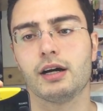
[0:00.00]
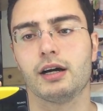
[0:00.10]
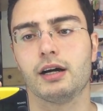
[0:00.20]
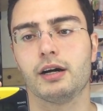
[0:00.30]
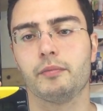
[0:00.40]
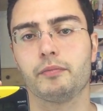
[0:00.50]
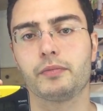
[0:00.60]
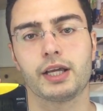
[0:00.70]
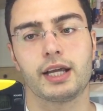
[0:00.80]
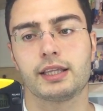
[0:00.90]

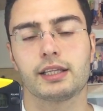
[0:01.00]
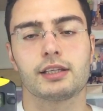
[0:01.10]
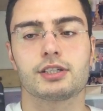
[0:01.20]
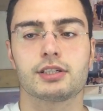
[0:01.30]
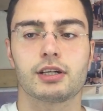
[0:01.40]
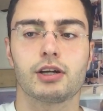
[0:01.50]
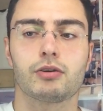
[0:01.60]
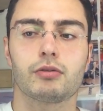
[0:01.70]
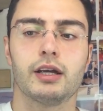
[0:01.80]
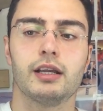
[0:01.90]
And I think this is a
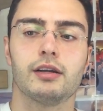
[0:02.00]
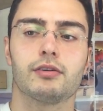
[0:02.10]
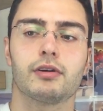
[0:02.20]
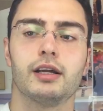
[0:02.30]
great